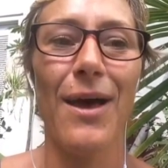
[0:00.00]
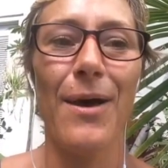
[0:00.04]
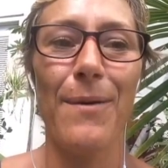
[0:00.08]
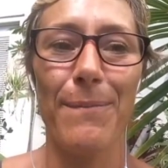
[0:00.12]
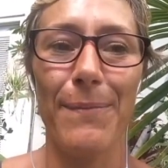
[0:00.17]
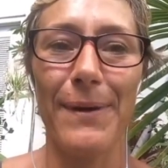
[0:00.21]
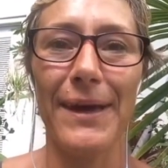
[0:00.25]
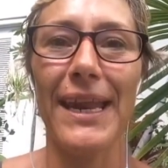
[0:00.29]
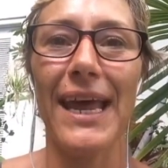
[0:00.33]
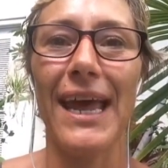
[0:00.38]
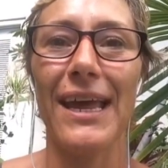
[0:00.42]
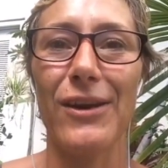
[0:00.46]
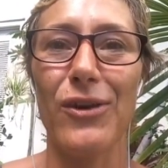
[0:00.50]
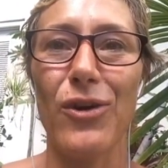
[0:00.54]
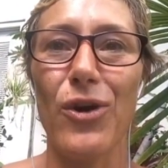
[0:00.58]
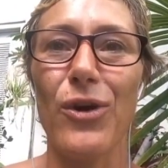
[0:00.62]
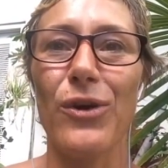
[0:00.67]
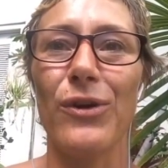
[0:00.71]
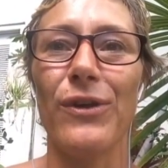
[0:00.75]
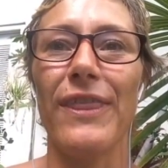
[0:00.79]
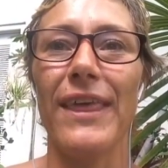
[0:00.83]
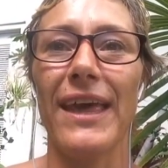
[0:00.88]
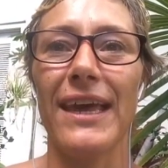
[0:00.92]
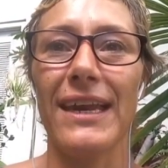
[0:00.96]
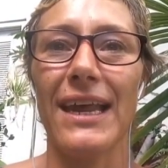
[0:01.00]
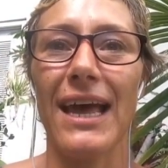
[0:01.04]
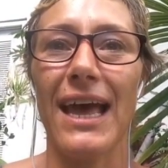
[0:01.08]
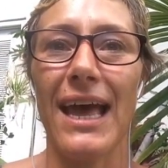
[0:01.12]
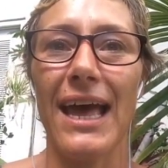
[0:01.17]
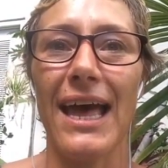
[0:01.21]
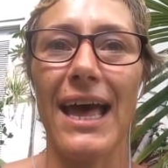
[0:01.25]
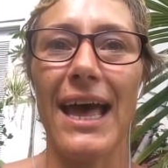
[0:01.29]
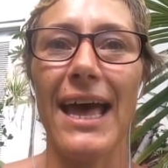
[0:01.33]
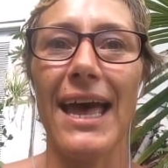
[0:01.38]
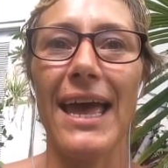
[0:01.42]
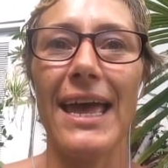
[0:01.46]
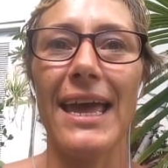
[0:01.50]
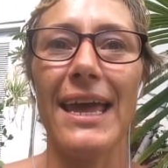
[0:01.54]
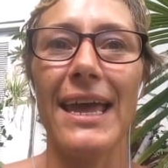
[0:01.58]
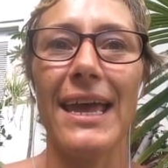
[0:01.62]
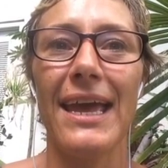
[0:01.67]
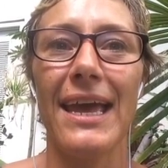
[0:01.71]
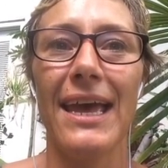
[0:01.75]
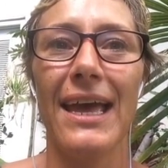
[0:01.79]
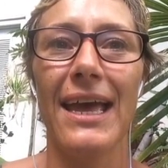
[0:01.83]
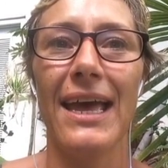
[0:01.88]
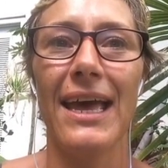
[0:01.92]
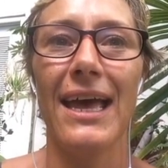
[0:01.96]
But I know that I
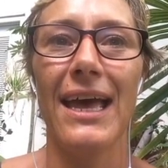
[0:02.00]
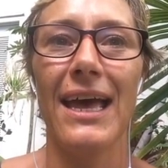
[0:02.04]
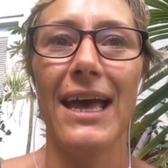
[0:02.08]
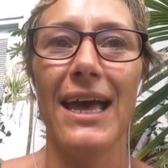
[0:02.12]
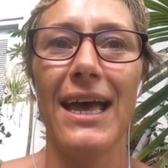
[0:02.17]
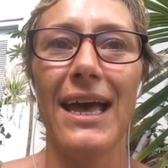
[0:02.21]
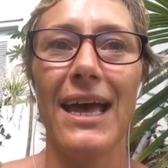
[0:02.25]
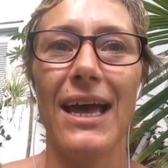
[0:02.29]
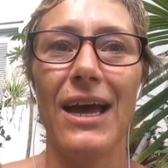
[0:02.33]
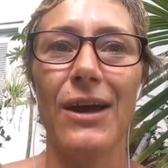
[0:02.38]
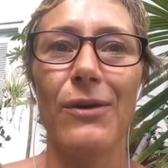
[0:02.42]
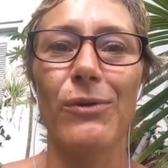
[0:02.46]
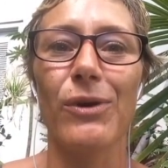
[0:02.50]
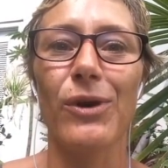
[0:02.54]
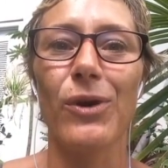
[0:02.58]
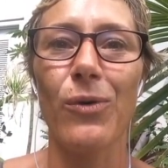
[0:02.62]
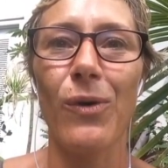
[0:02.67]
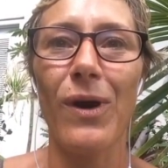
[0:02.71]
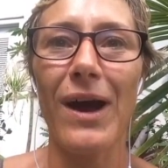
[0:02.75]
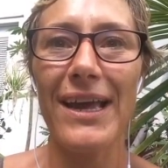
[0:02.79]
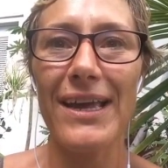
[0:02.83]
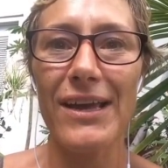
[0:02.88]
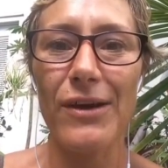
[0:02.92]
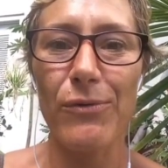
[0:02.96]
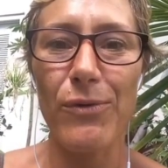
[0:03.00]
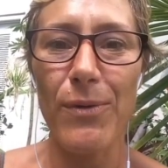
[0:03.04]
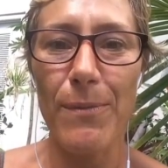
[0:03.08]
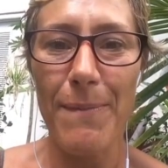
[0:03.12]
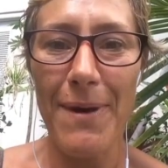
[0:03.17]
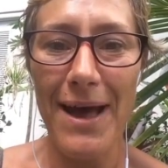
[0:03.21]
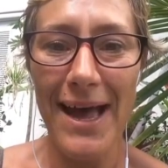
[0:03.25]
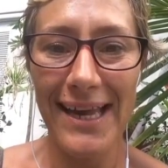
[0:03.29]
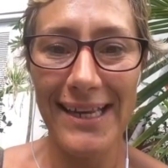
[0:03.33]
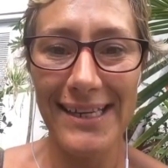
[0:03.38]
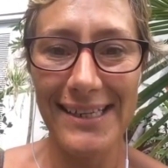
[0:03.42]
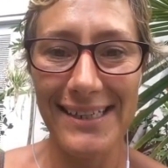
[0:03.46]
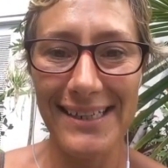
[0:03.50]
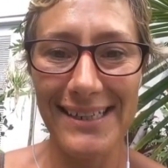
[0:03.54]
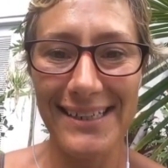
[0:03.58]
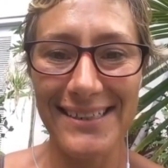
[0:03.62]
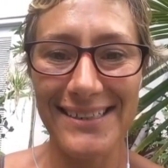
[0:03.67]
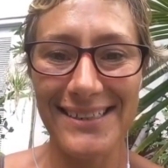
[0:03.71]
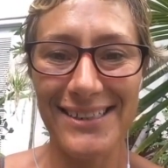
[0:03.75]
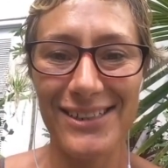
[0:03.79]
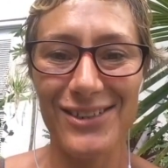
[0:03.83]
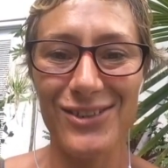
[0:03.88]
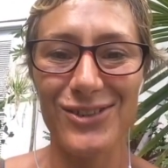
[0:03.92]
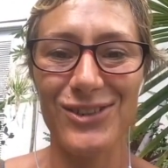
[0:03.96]
require reminders.
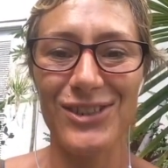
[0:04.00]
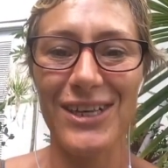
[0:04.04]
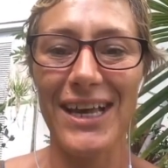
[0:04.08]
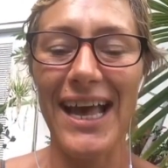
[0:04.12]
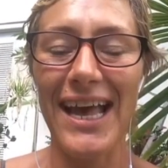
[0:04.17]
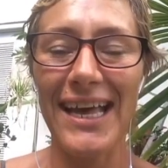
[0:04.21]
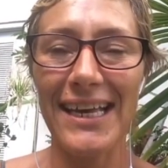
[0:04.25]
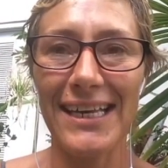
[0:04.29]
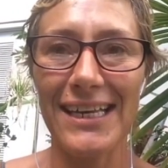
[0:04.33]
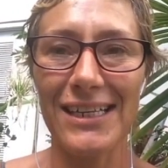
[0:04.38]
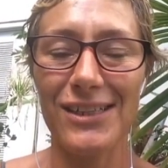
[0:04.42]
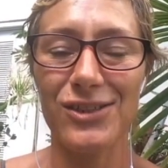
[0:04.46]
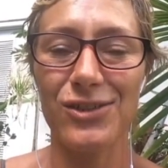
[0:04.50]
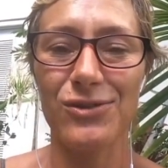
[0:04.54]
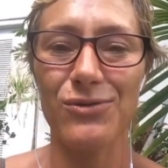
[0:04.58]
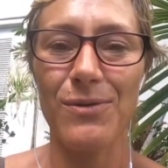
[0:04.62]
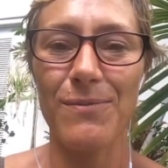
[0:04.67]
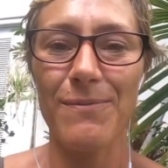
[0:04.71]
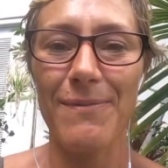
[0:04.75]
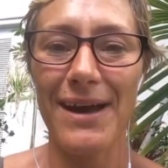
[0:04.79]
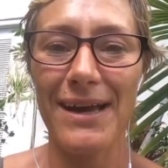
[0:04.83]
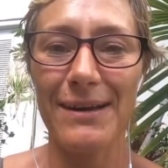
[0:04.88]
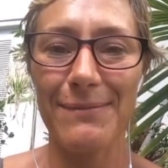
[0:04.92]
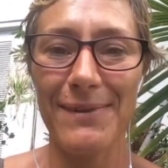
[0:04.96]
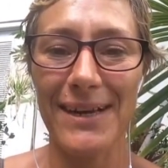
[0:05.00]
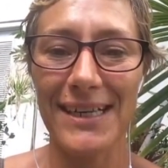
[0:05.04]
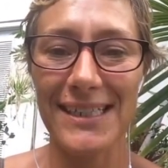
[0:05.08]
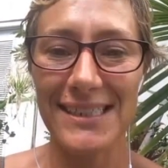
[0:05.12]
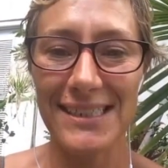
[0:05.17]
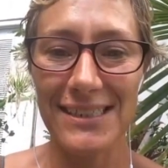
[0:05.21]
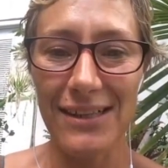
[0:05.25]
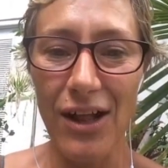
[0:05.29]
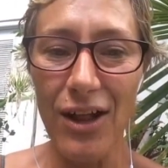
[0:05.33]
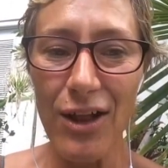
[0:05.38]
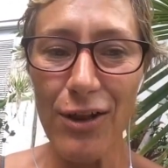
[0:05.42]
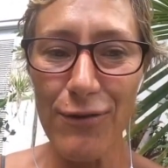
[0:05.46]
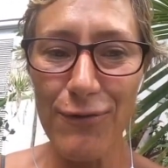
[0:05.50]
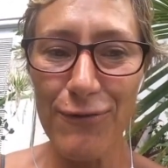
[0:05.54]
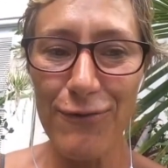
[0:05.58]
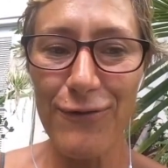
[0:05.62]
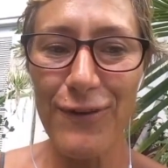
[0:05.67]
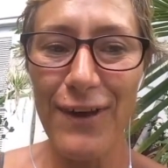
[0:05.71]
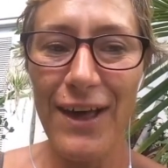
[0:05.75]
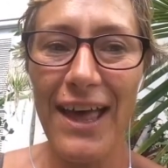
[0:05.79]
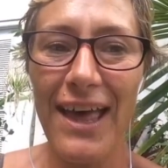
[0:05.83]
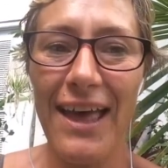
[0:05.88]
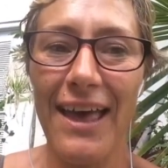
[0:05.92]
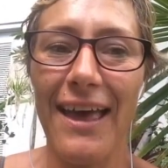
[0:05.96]
So I get to remind myself,
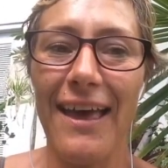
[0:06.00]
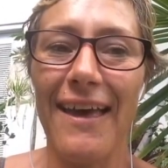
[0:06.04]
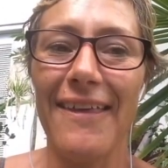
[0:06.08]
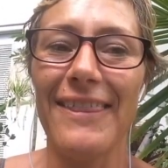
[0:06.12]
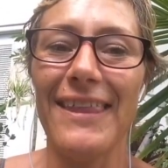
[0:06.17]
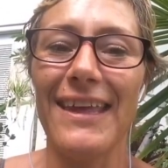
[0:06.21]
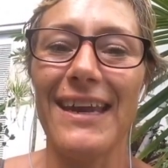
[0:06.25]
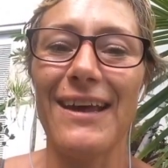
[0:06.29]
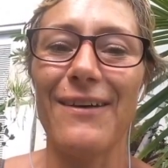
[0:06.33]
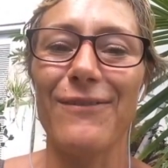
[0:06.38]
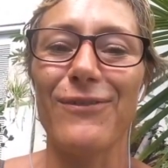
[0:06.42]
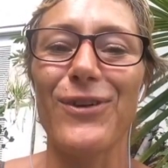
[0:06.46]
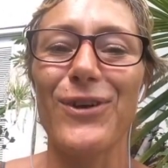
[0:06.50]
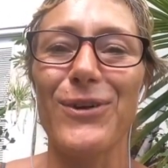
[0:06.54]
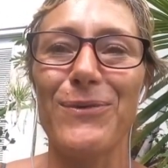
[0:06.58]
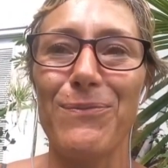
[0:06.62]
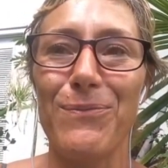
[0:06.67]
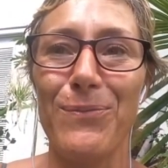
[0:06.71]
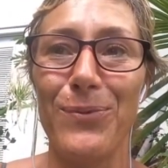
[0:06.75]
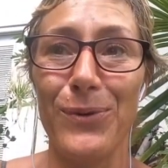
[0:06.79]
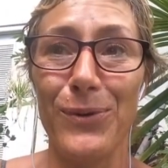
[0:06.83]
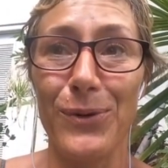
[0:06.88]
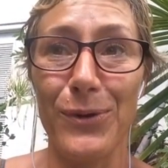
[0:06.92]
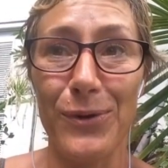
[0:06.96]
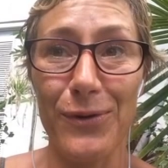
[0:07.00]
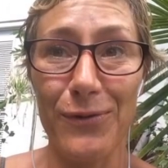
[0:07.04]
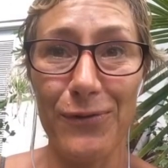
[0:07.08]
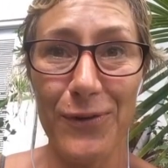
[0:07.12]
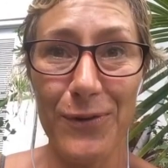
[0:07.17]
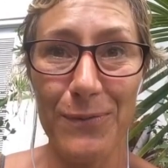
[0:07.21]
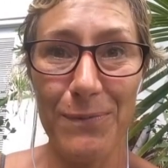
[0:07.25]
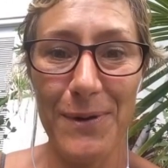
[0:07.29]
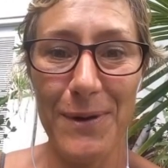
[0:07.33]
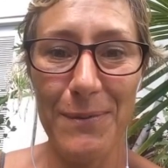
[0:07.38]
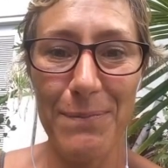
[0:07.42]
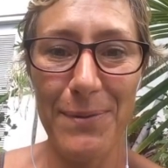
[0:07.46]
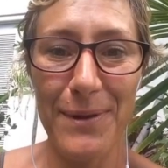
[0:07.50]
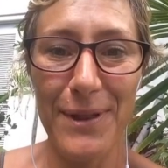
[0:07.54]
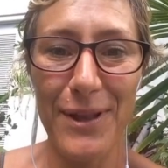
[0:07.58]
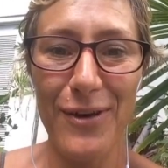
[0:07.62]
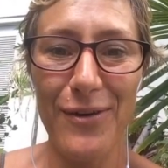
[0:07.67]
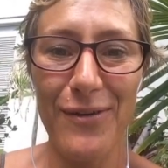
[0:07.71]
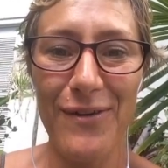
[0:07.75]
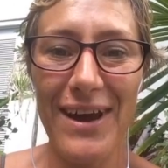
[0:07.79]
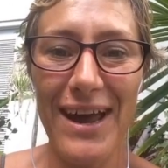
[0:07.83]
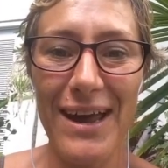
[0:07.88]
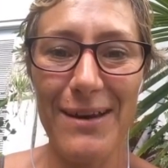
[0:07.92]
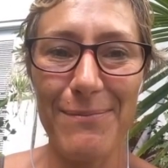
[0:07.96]
and then I've got beautiful people
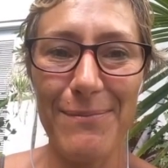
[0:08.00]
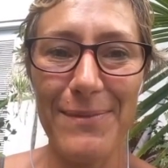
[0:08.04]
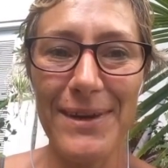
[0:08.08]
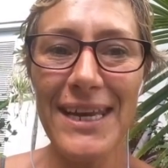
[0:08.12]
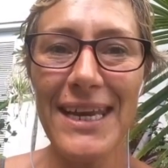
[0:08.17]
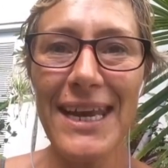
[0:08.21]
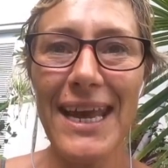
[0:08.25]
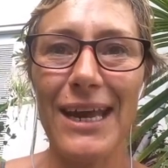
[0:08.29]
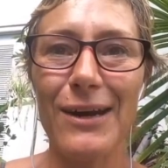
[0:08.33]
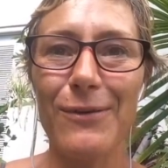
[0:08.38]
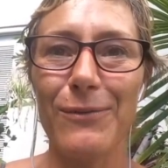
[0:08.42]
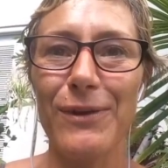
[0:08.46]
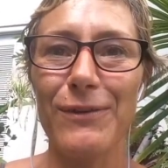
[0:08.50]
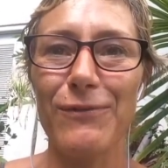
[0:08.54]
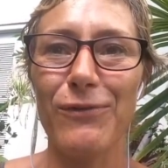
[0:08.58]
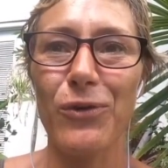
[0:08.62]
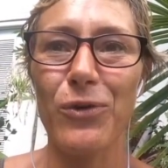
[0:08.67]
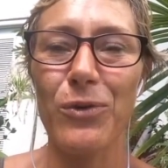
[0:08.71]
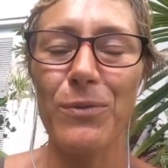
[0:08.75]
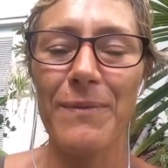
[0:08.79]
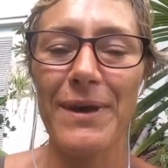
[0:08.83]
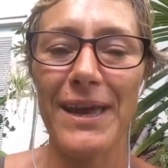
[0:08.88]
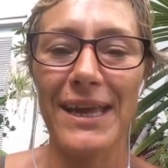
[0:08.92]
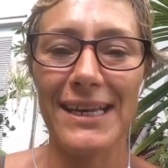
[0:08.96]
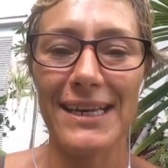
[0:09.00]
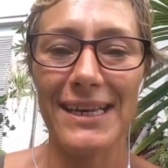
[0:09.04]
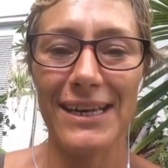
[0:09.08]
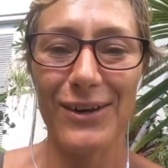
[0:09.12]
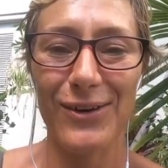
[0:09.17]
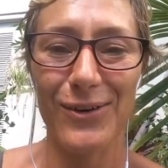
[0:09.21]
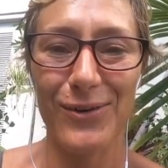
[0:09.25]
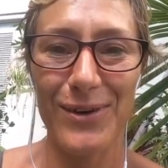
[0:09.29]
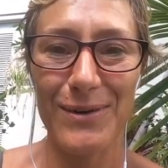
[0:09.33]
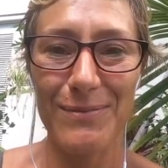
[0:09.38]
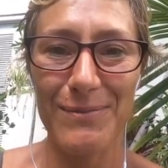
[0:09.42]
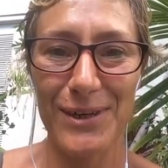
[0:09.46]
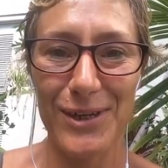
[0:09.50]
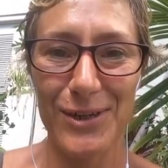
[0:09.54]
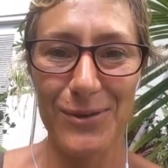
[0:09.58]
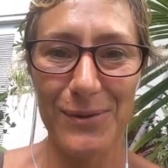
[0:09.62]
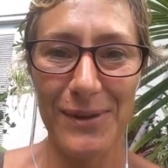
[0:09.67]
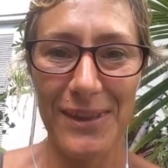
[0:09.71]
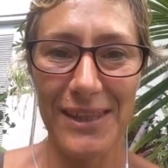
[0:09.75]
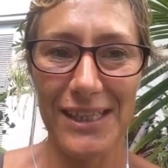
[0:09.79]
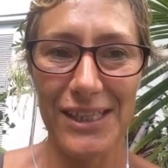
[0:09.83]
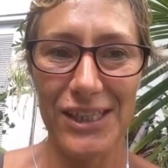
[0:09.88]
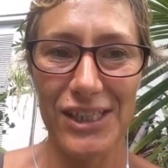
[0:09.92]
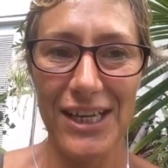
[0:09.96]
around me, and we've all made an agreement with
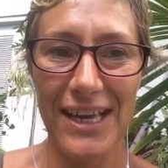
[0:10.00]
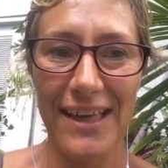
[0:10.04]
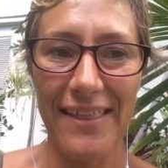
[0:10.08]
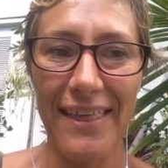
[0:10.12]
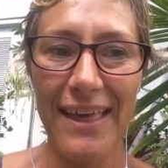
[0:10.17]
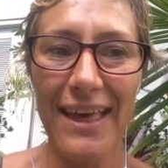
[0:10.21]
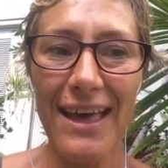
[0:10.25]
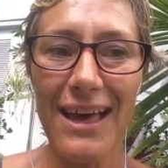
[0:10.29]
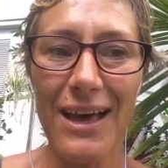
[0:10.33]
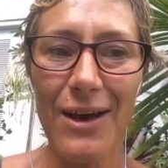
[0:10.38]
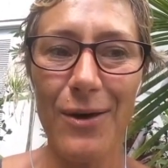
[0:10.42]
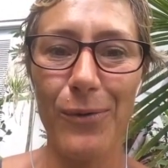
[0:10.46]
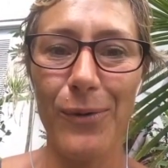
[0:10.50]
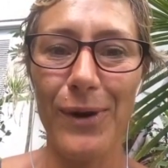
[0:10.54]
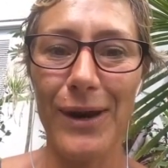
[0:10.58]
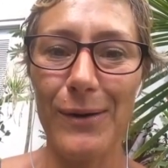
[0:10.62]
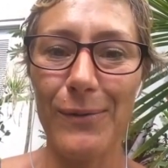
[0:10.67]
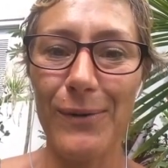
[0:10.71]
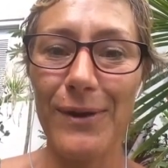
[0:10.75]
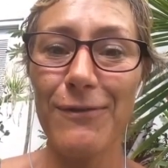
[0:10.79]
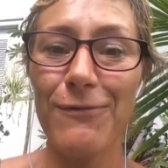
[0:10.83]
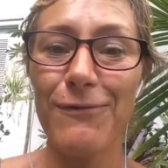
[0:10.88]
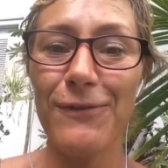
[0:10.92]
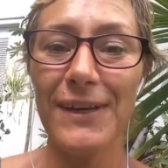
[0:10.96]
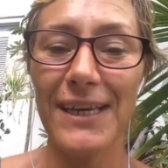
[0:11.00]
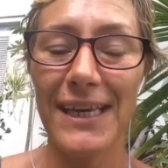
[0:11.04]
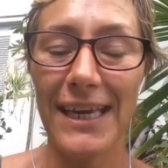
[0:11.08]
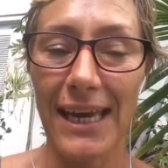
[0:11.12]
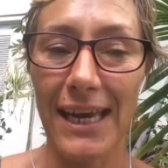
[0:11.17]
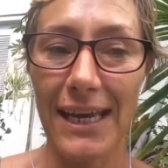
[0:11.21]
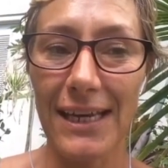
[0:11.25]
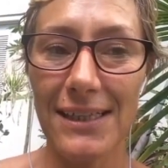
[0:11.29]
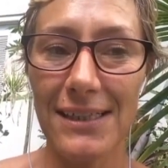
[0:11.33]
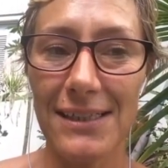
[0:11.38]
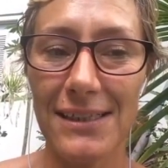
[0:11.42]
each other when we forget,